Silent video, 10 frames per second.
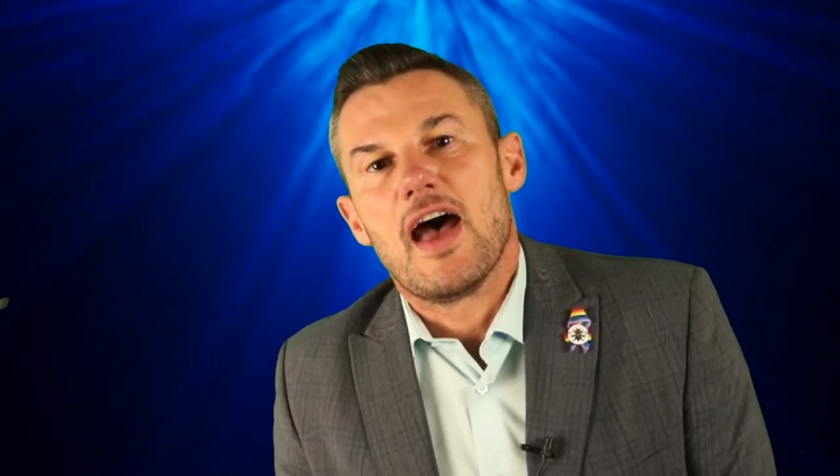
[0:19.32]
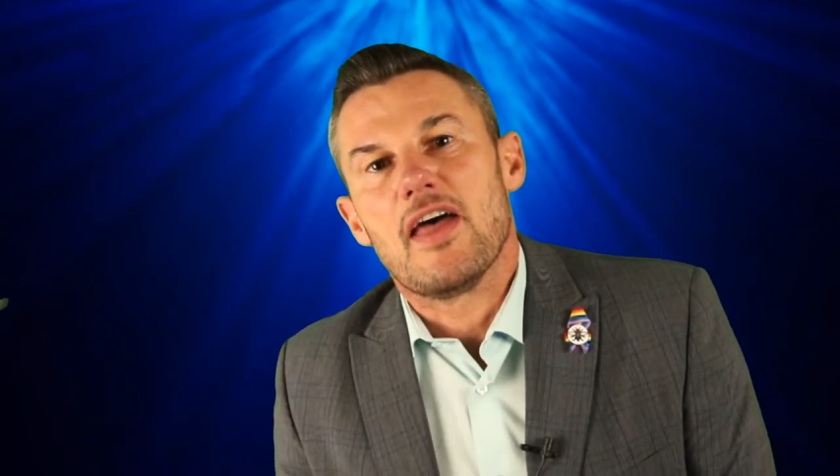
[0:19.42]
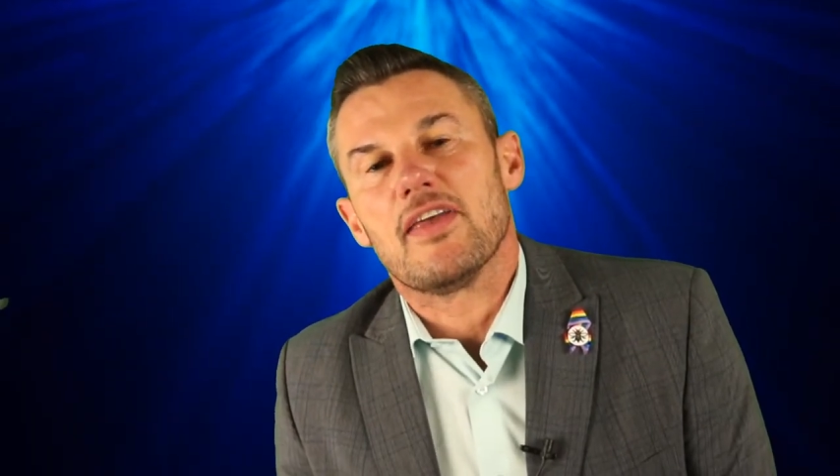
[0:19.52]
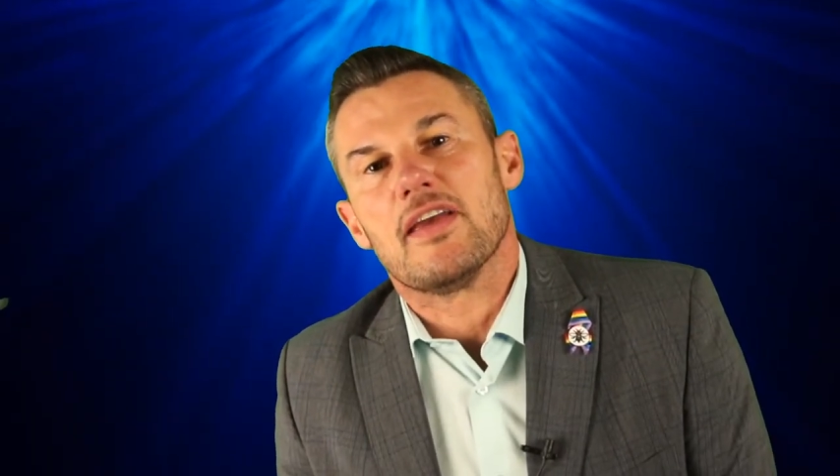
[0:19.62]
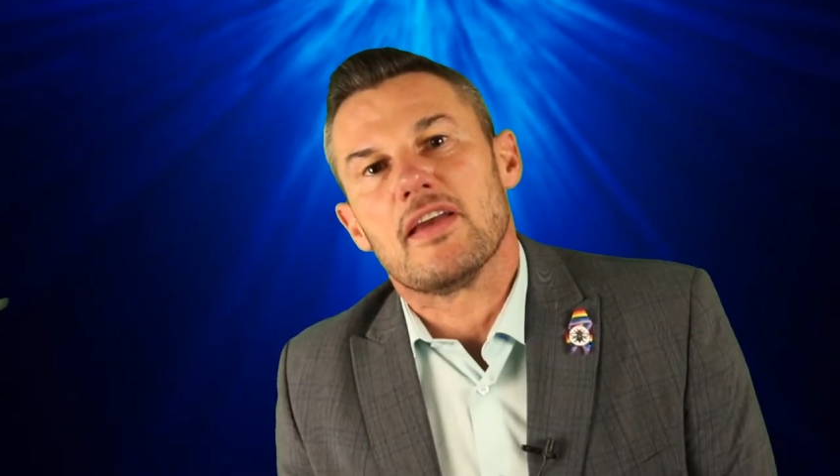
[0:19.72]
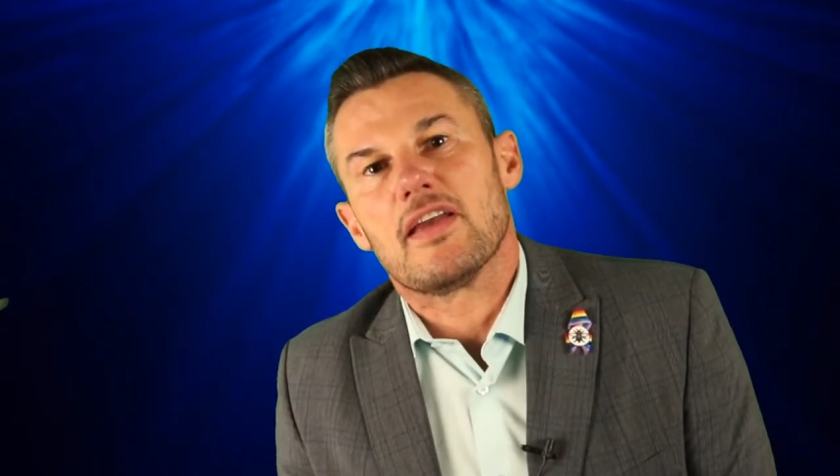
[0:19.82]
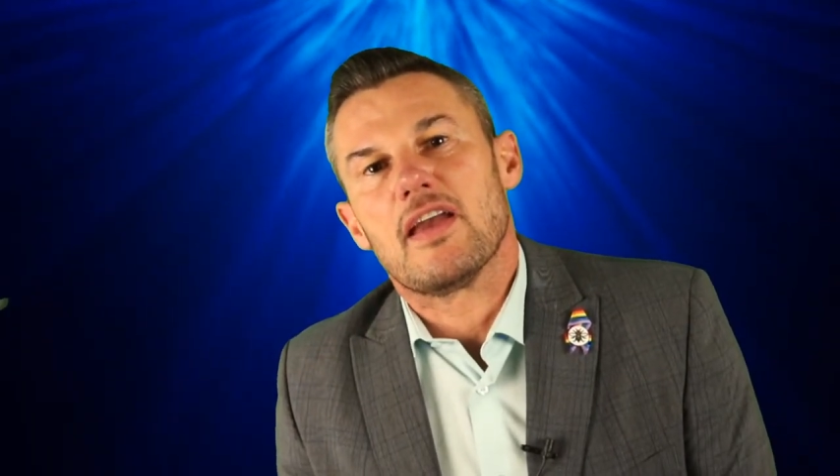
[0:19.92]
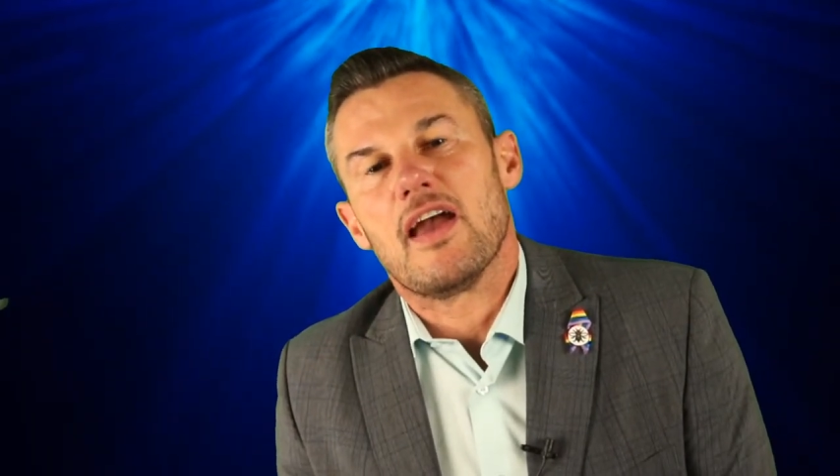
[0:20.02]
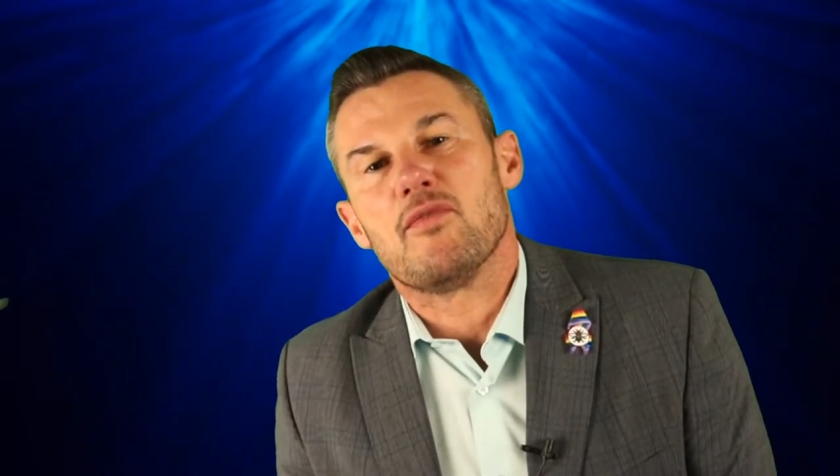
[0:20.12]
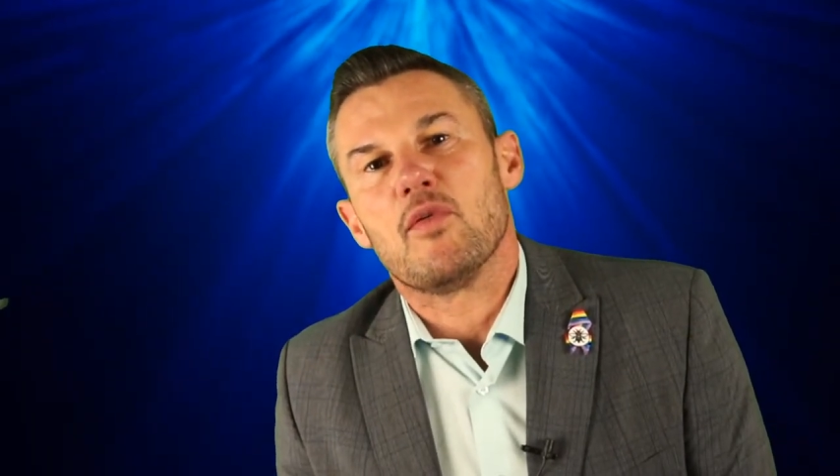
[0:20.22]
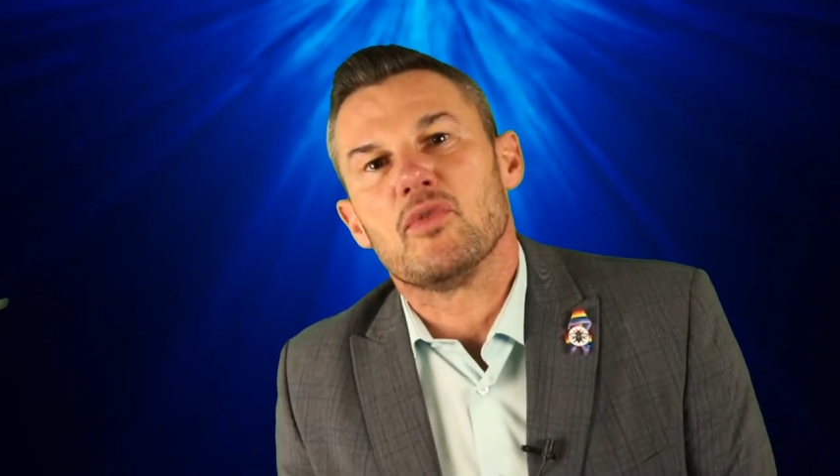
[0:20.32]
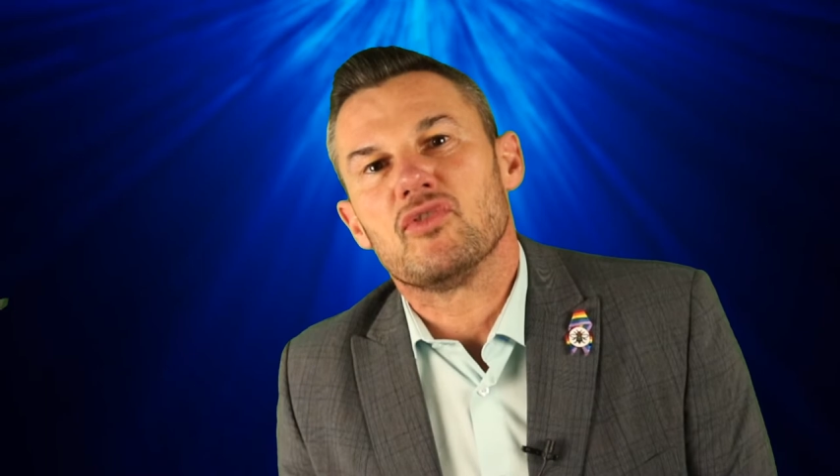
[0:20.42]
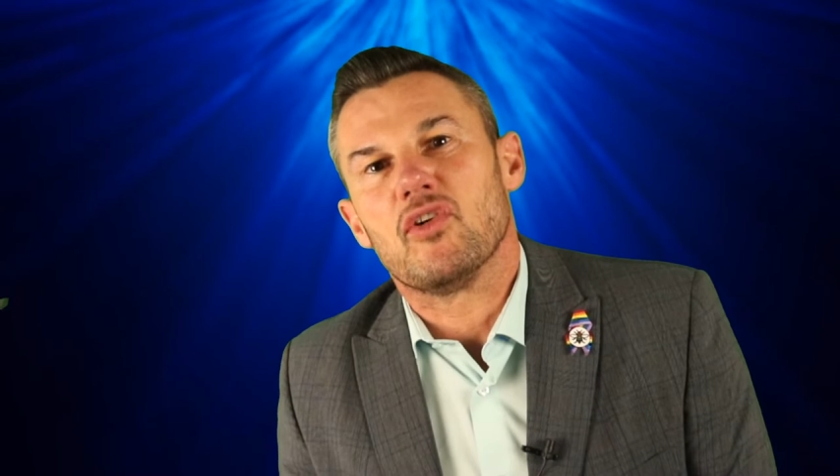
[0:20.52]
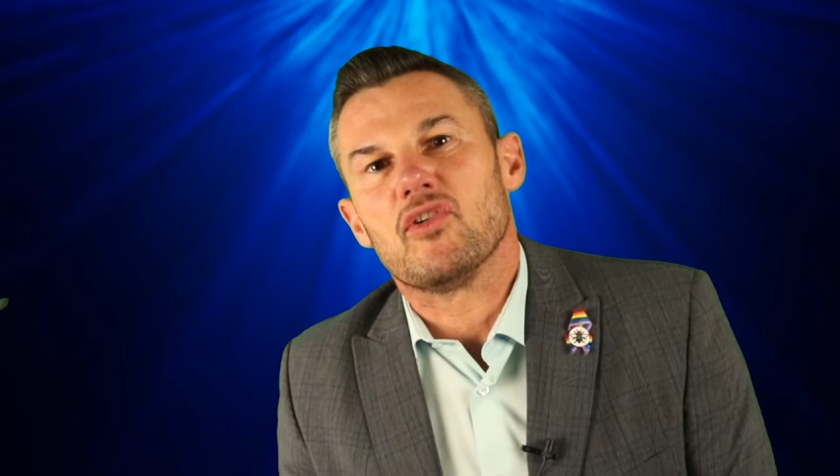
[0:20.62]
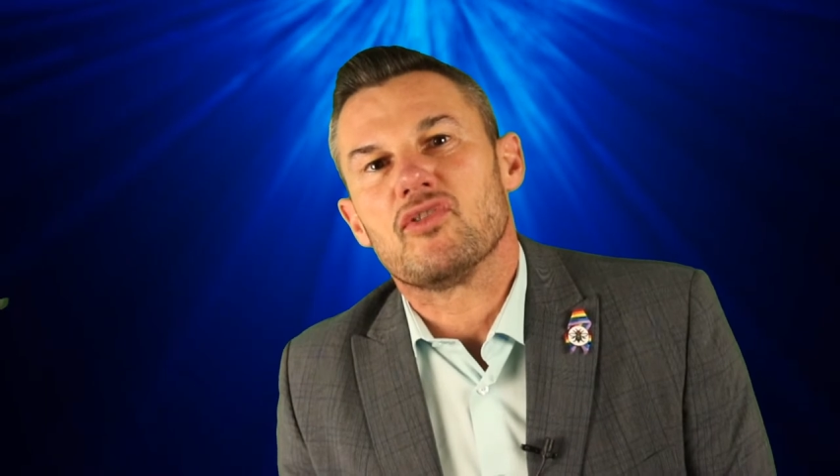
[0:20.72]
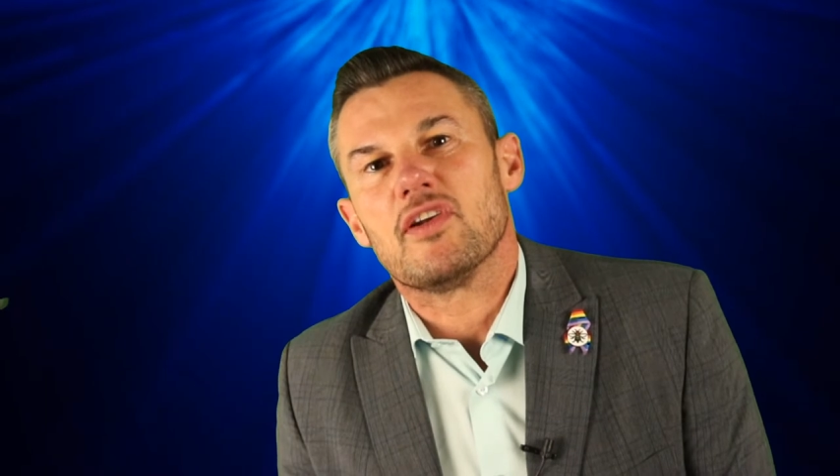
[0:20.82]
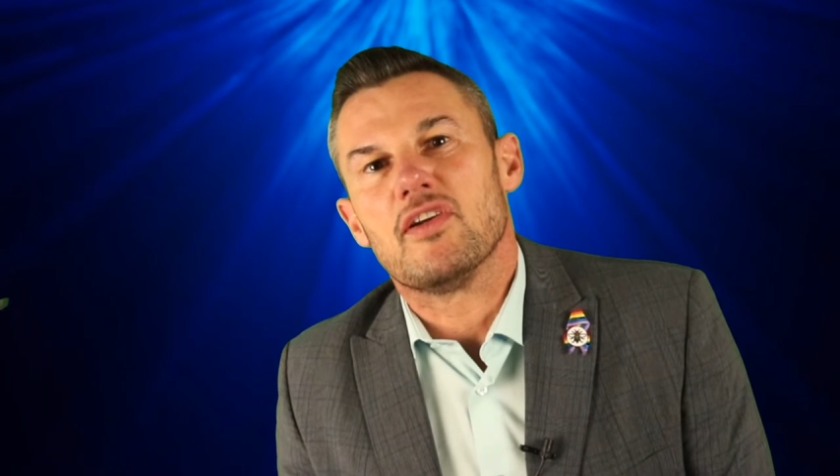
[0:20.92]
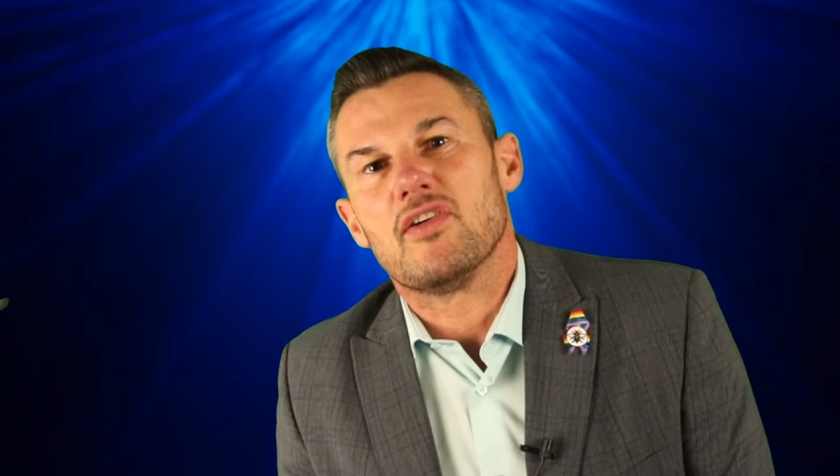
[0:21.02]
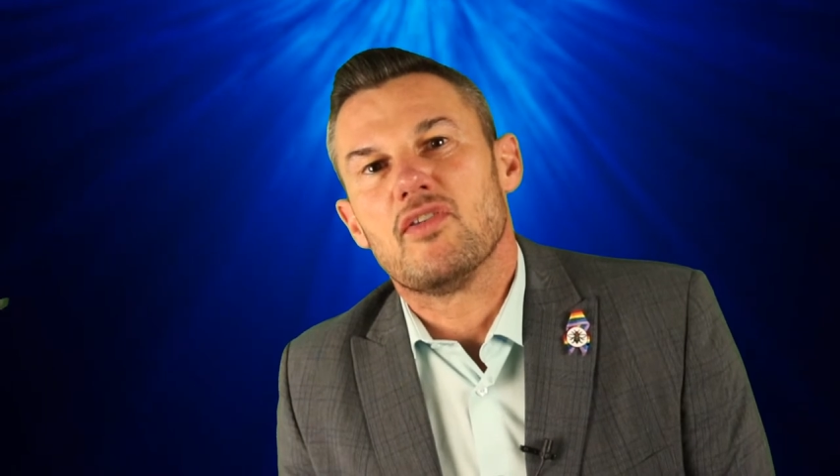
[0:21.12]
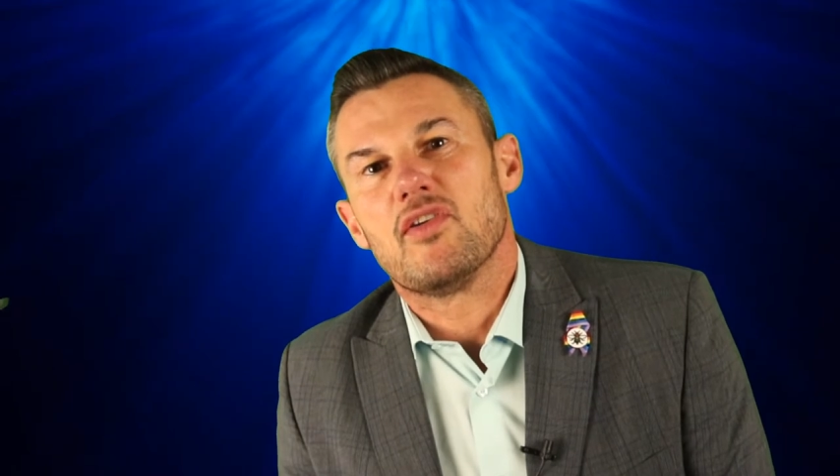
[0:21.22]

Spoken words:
I think everyone was sort of trying to